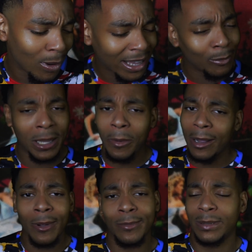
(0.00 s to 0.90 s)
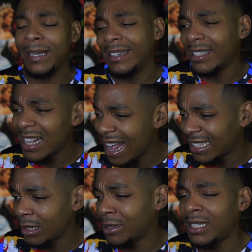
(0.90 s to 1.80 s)
Wicked was being
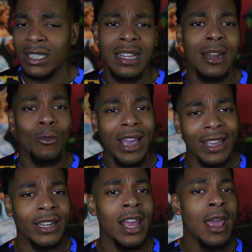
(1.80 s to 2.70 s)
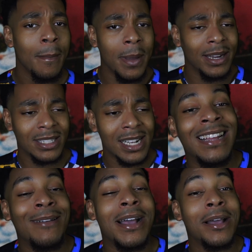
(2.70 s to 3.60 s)
discussed. It was just a lot of Wicked being discussed.
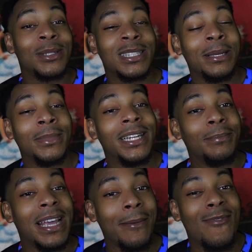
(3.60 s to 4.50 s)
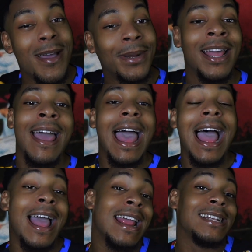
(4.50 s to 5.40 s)
Have y'all ever seen Madea Big Happy Family?
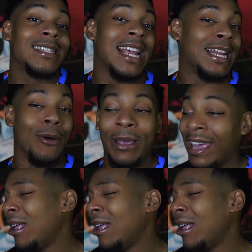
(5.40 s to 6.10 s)
I ain't seen no Wicked.